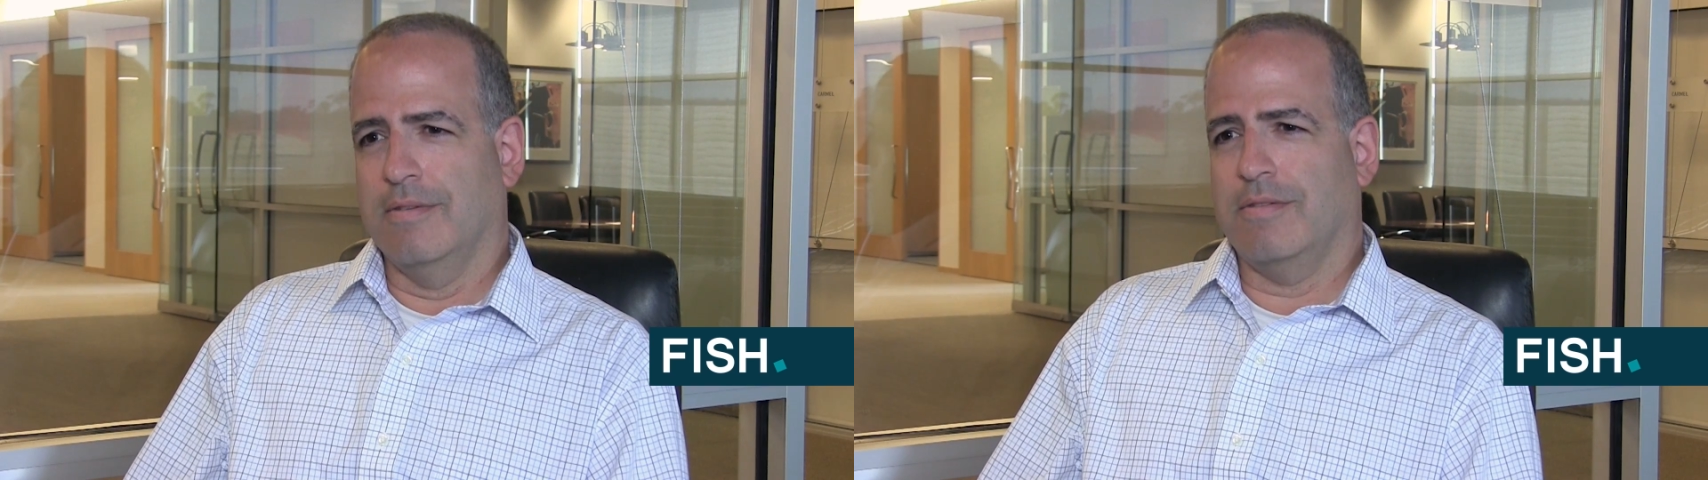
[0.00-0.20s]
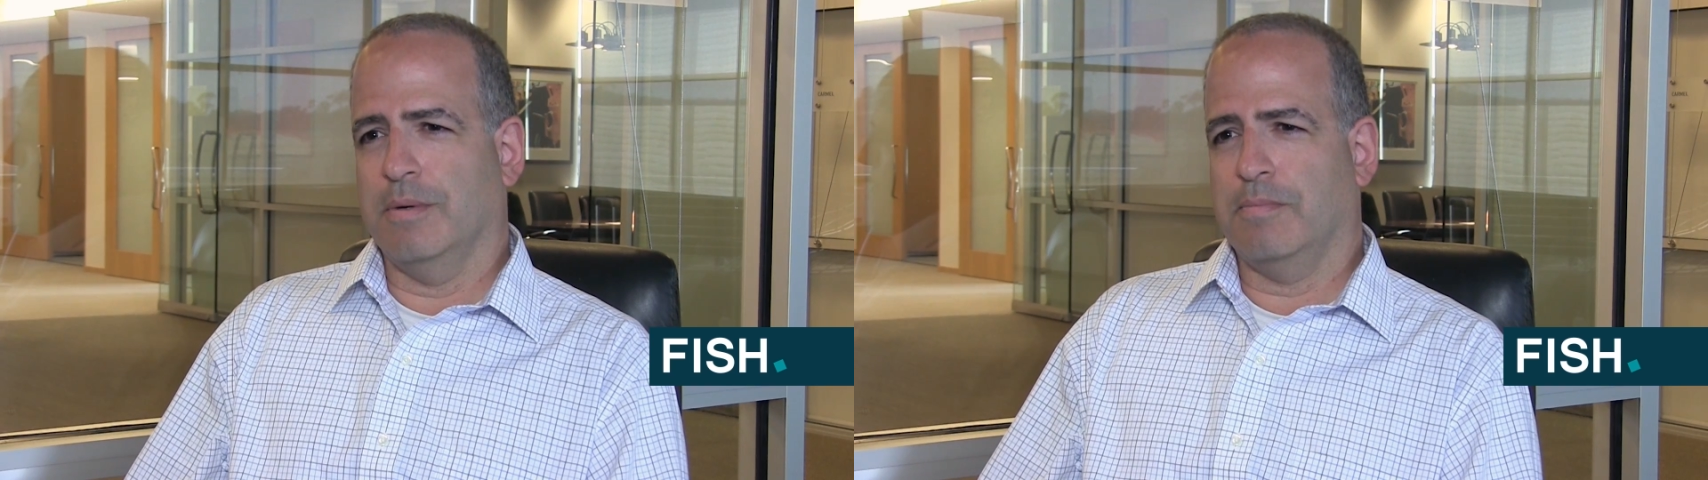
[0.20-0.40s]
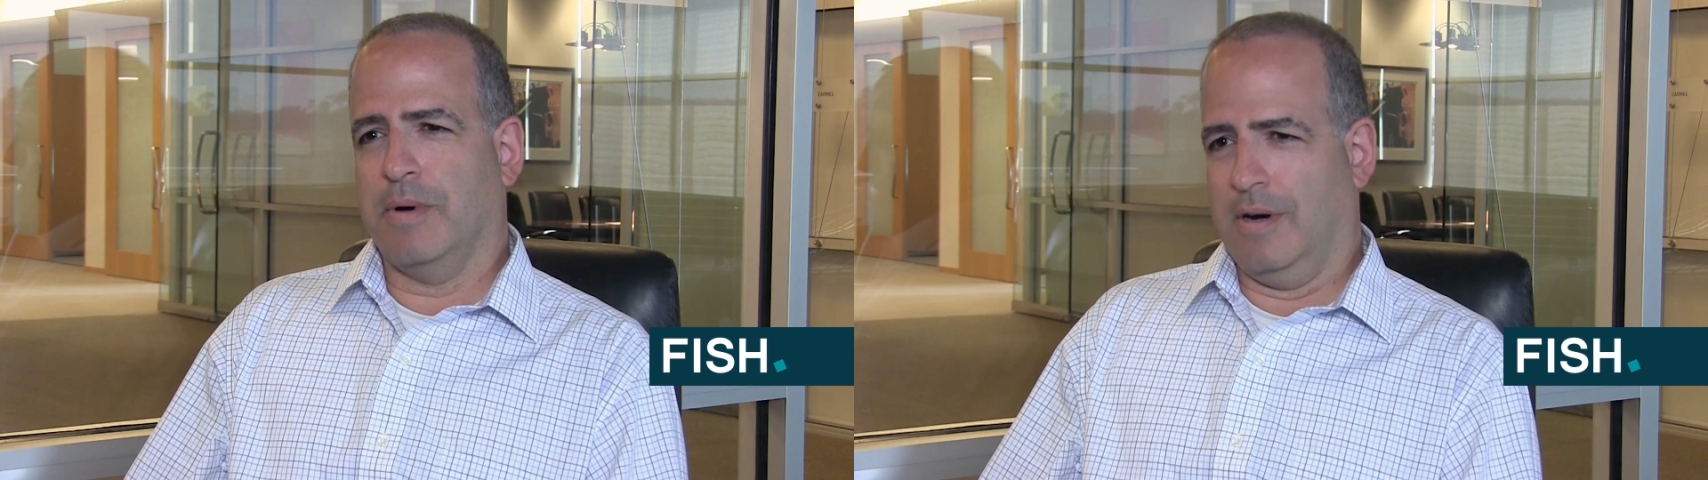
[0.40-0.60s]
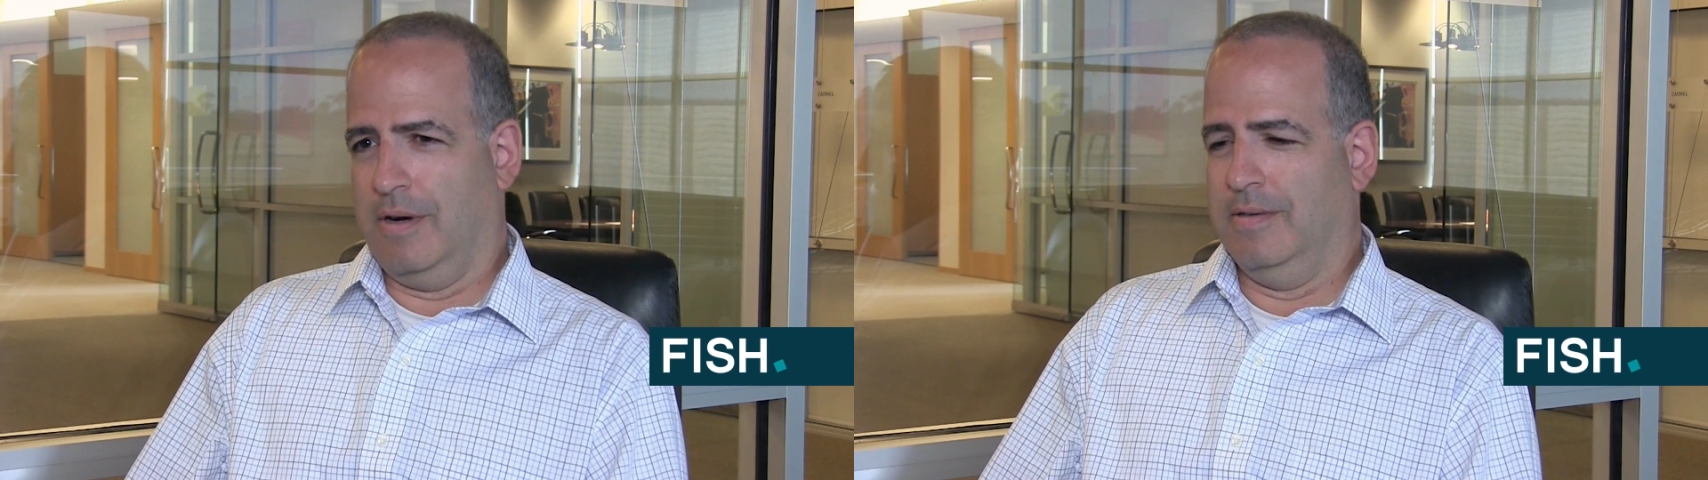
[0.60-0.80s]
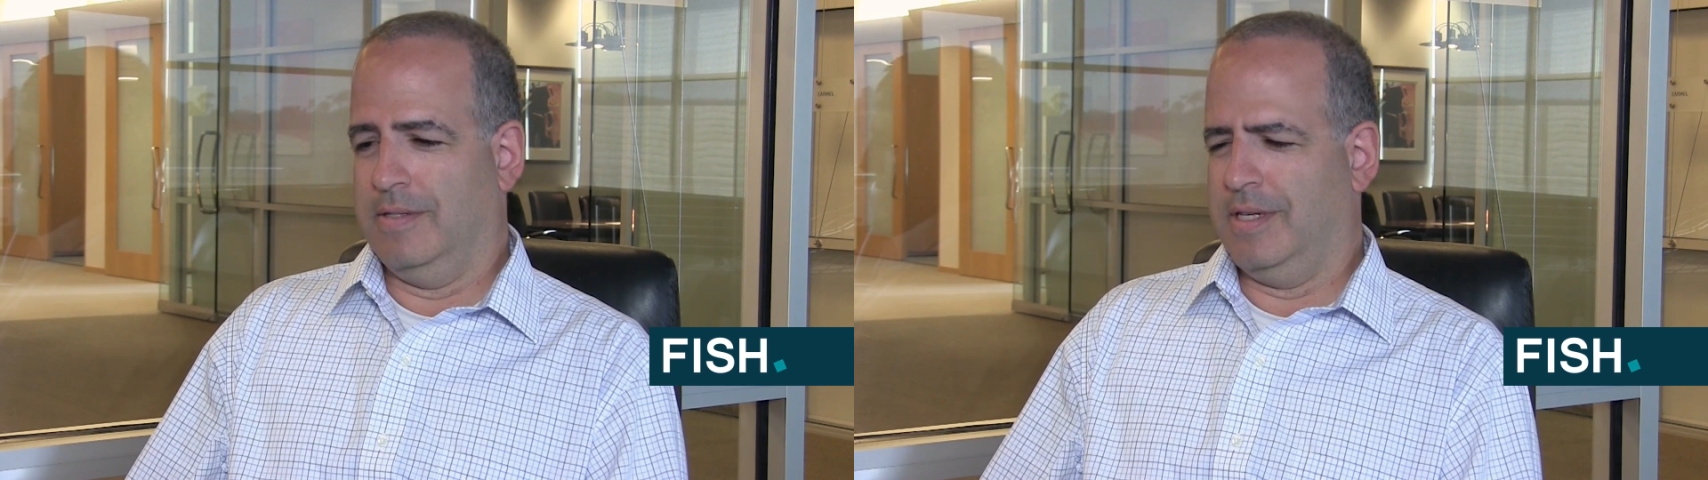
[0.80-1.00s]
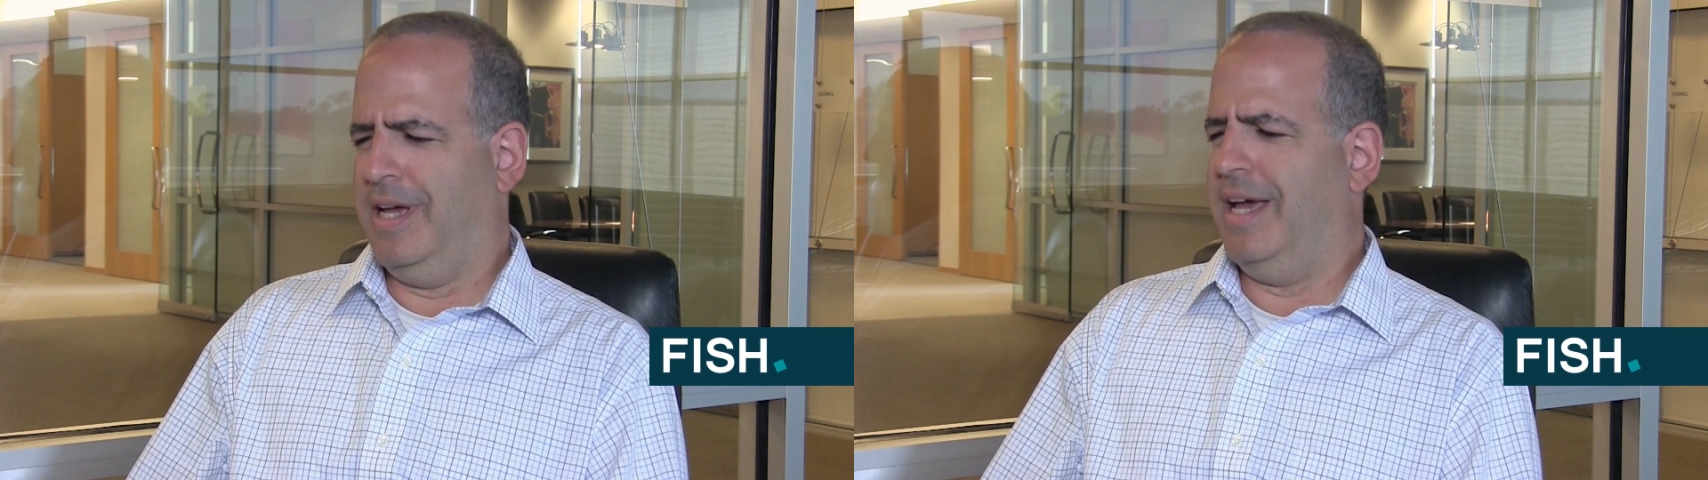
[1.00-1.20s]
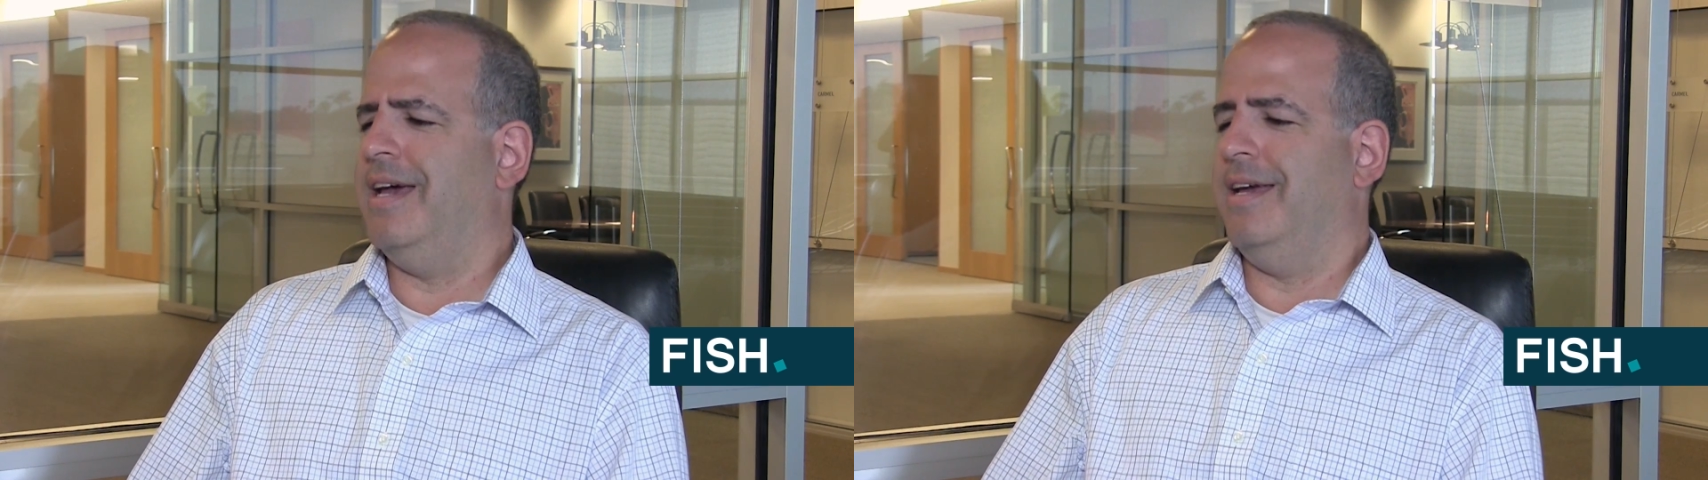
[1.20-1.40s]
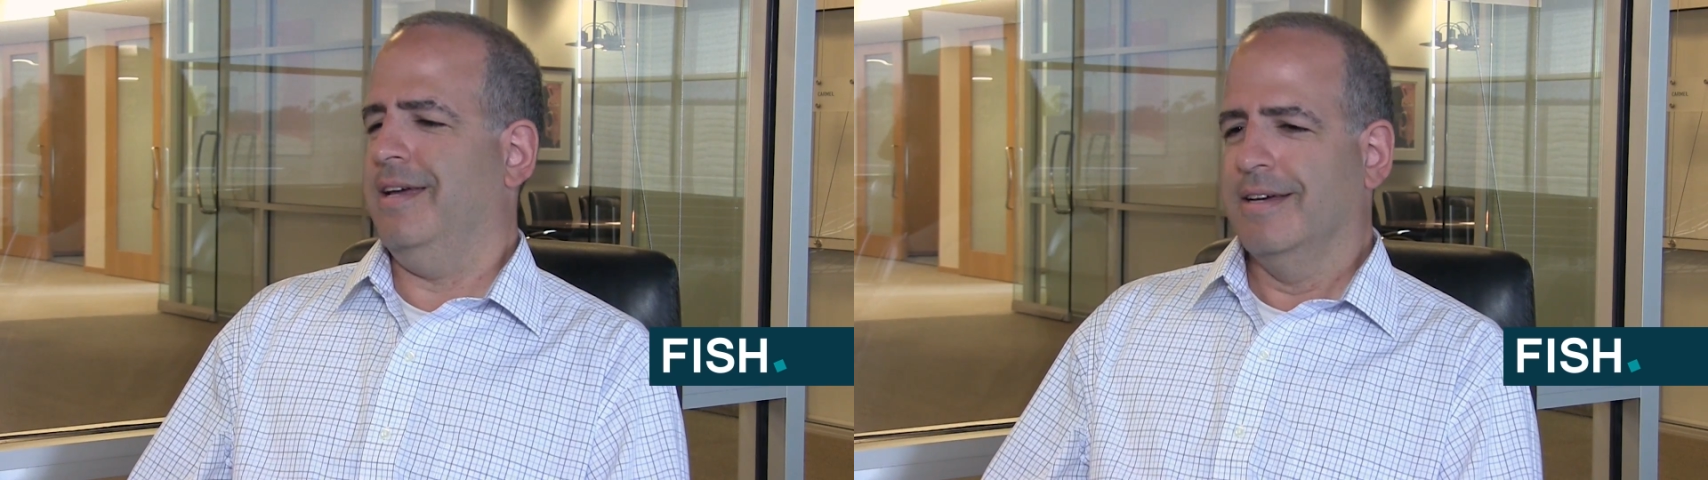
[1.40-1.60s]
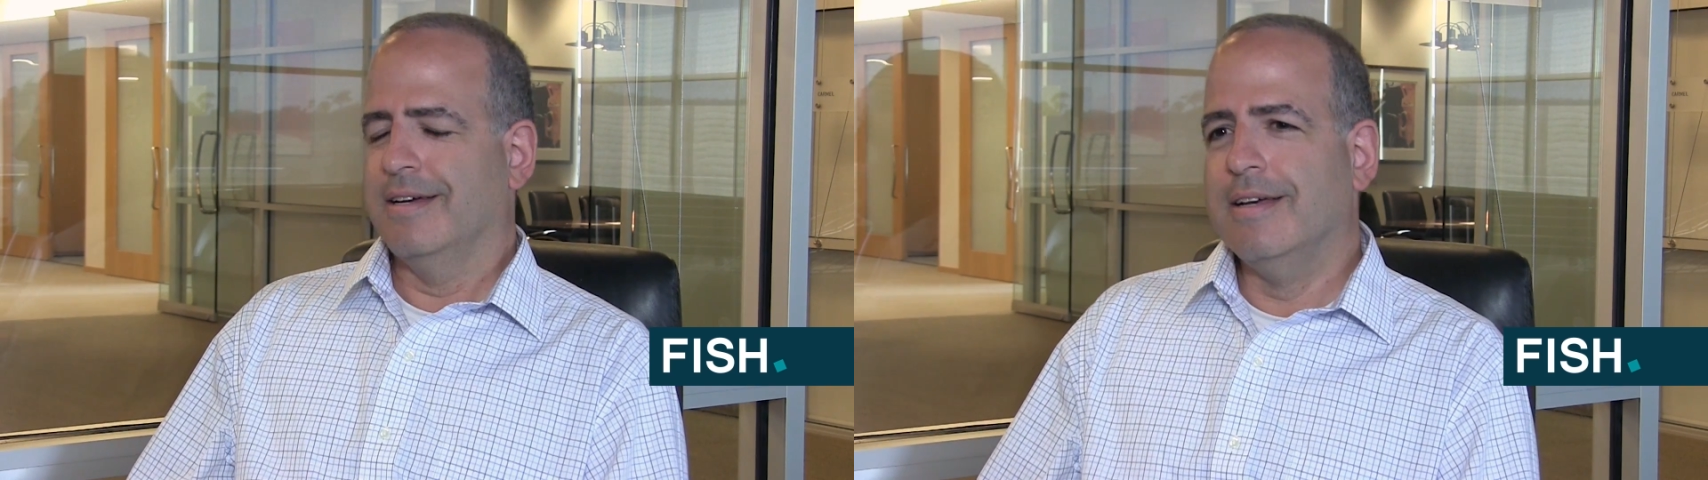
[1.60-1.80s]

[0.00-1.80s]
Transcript: from a partner who said, "Hey,